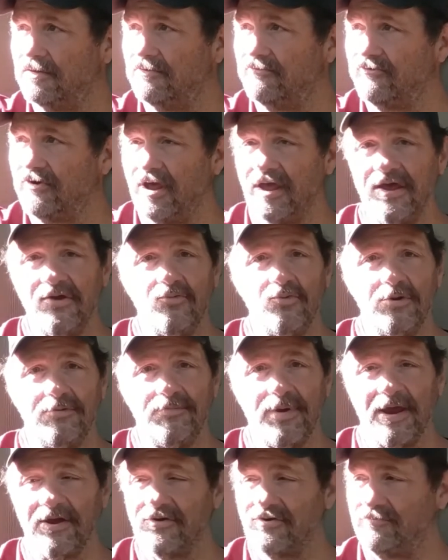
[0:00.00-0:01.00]
Redhead
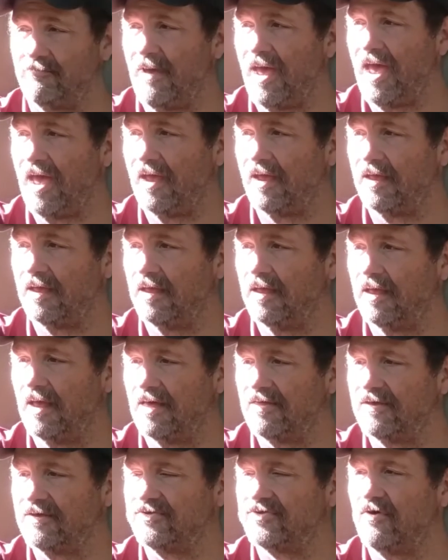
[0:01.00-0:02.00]
woodpecker's back.
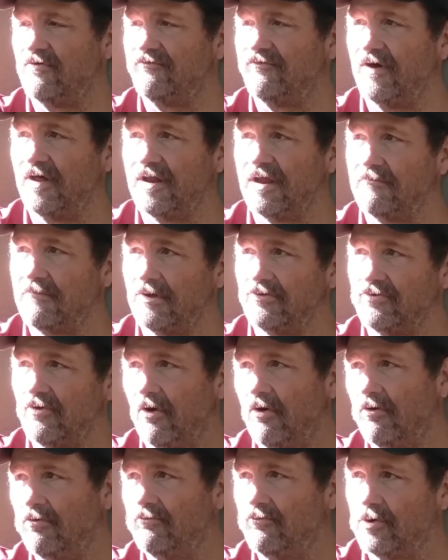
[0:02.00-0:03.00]
I think it's so funny. But
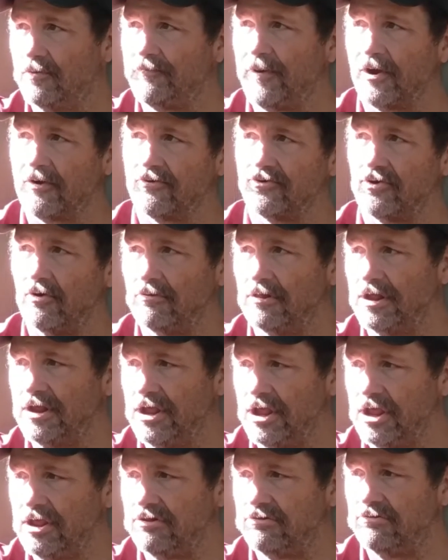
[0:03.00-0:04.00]
woodpeckers
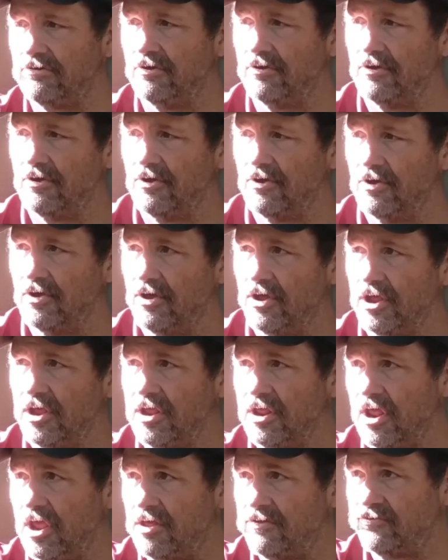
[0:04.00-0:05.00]
only
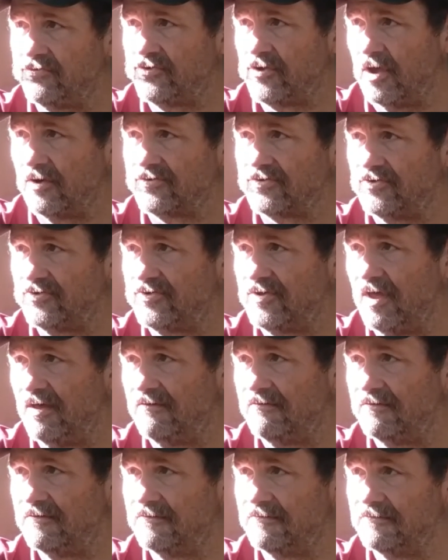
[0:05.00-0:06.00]
eat insects and
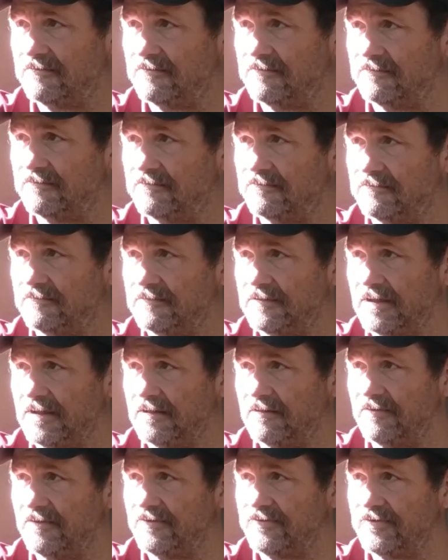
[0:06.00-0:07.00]
stuff.
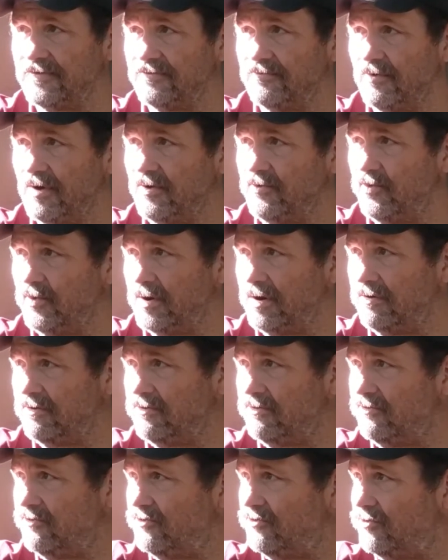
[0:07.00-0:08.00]
Well, this is one weird
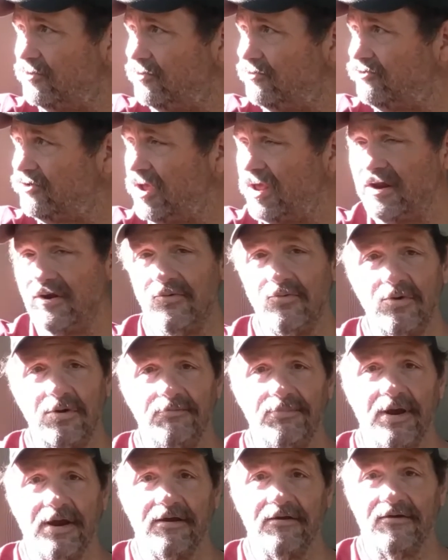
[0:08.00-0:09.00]
red-haired
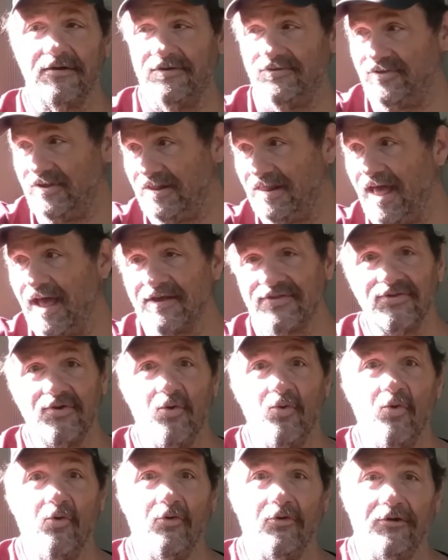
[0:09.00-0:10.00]
woodpecker because he likes
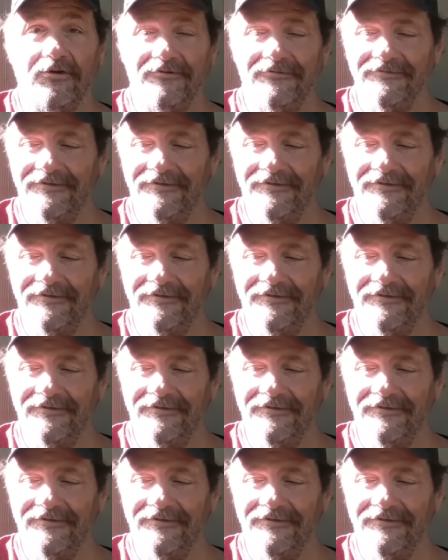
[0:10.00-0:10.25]
corn.